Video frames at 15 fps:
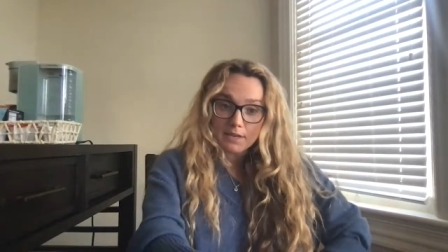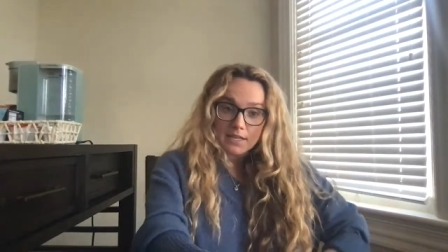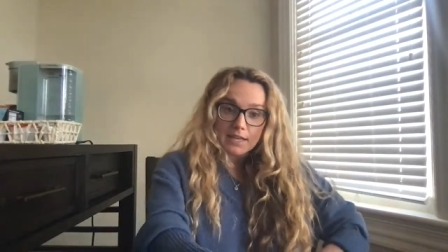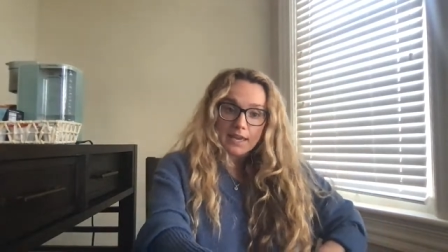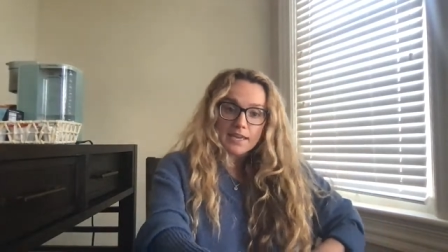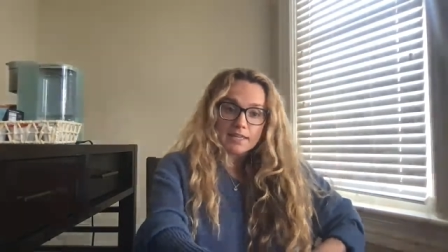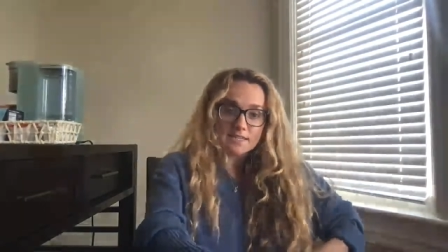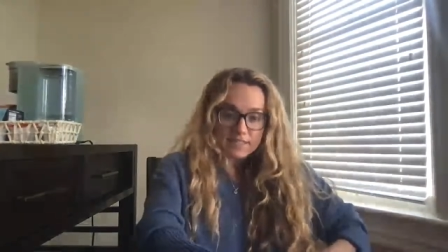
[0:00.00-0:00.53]

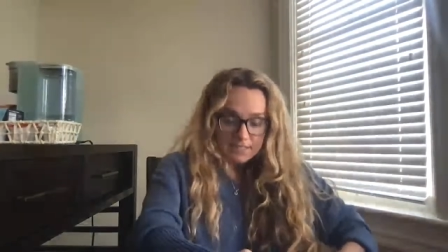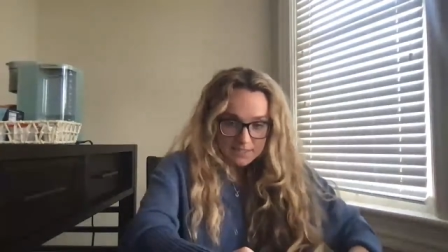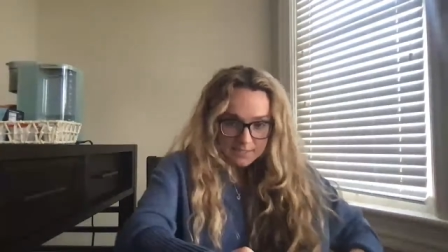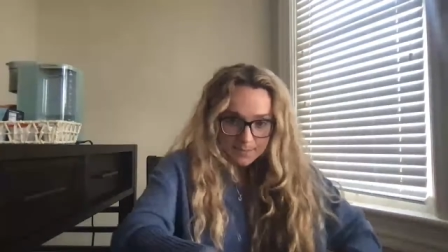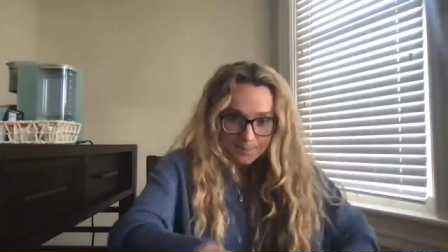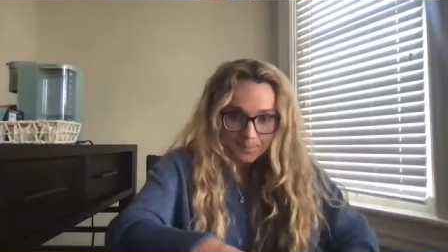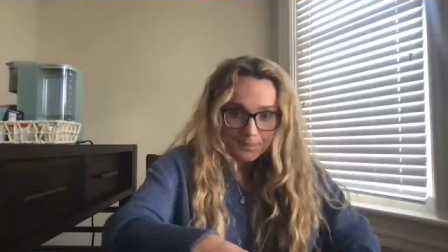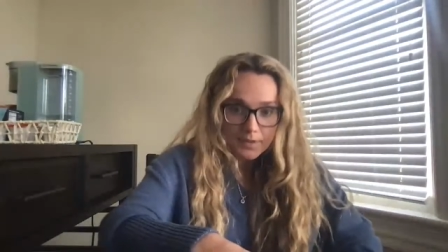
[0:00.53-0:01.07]
in many, many
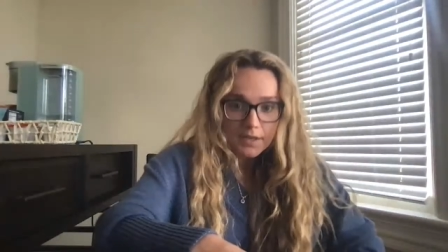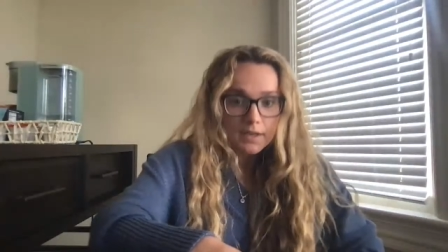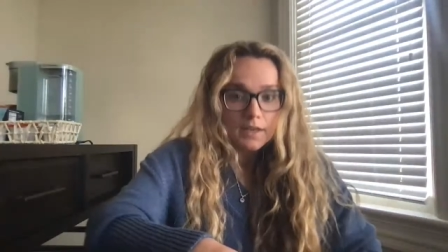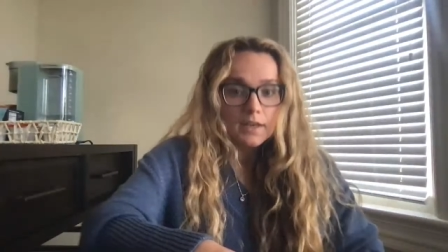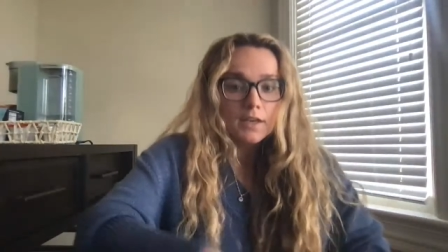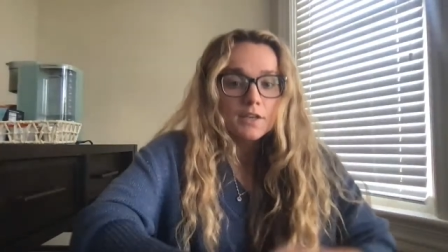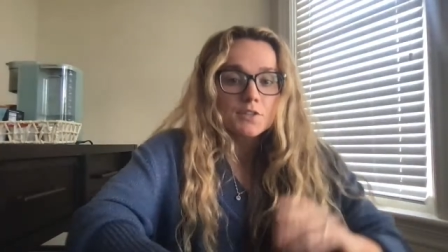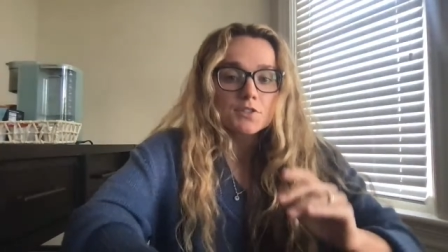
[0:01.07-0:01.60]

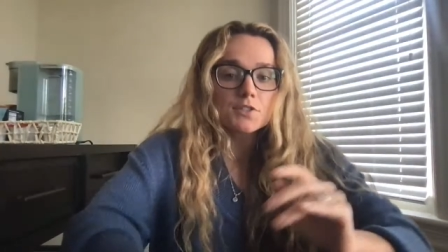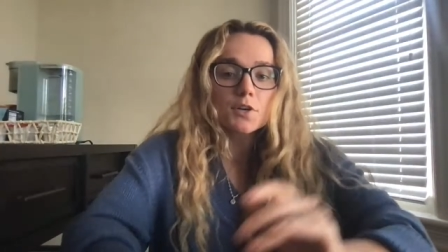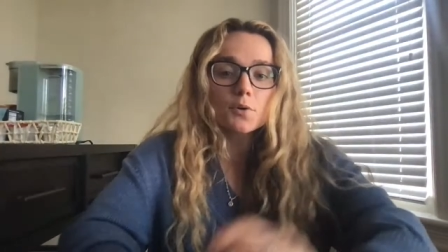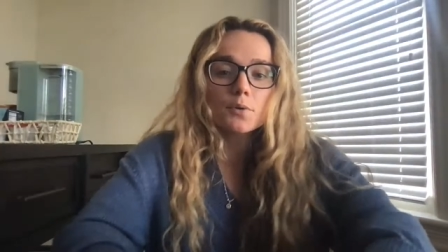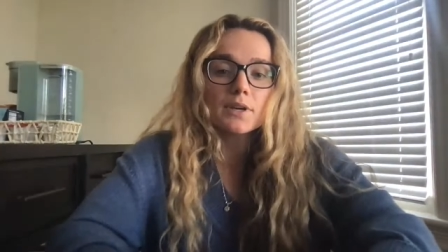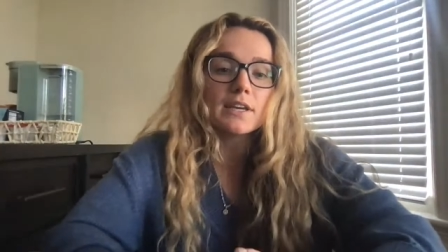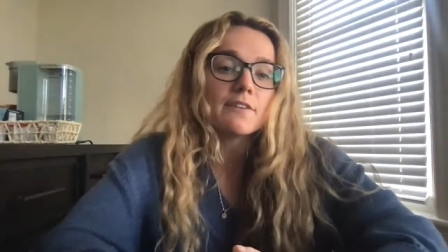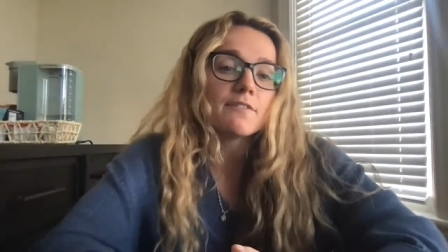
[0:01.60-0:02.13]
cases.
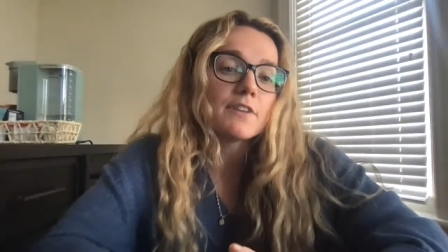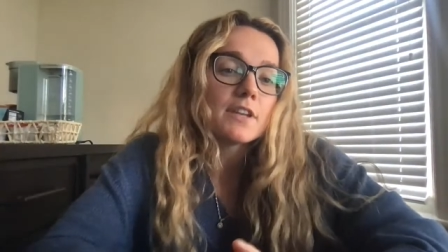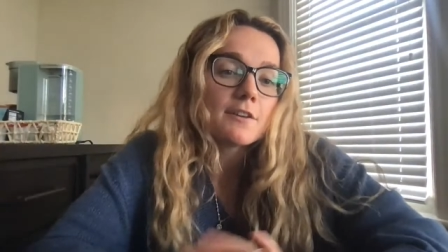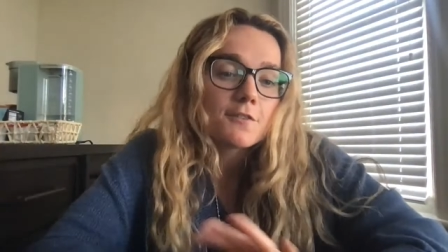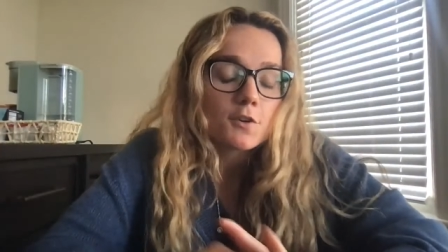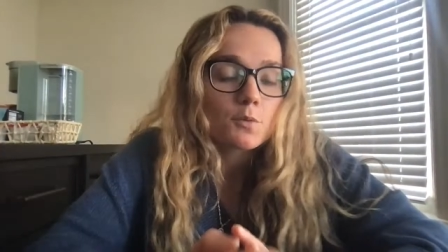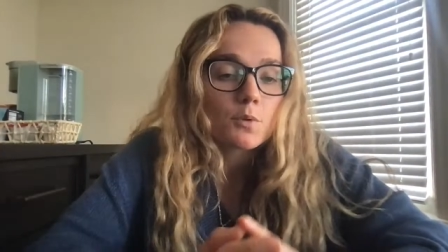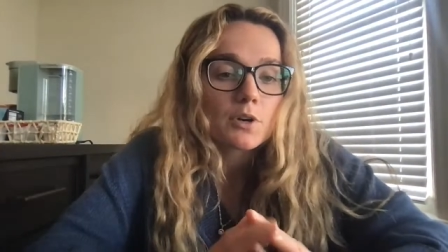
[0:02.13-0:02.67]

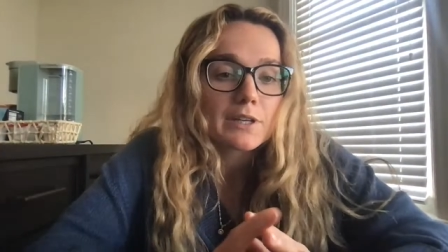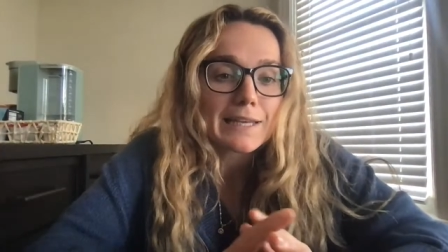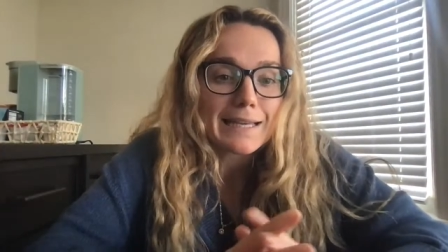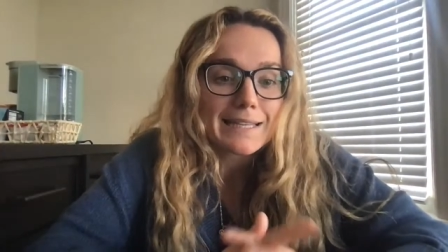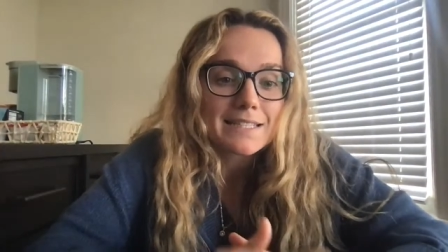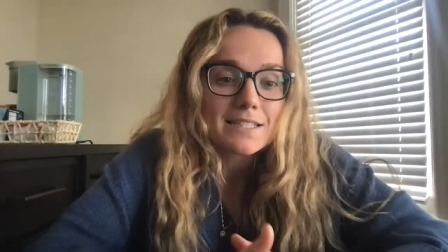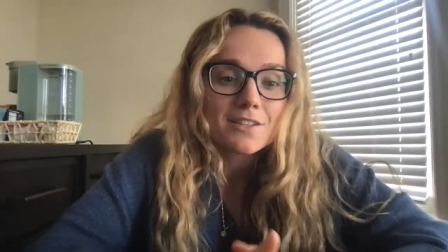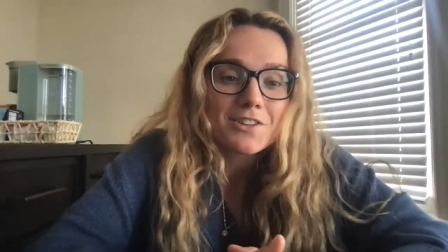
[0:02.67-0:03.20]
So even if you're
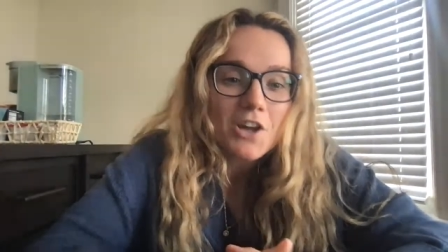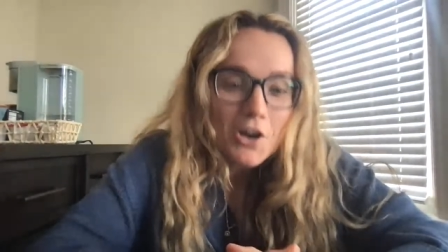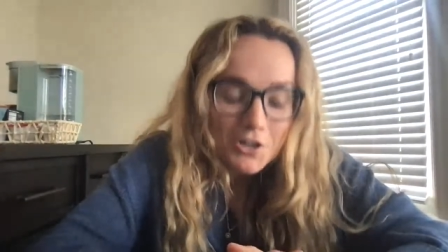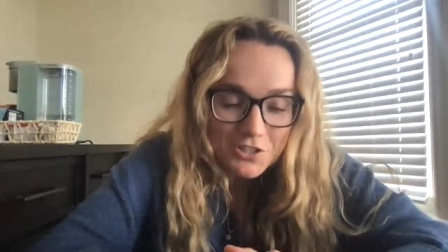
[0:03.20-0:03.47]
working as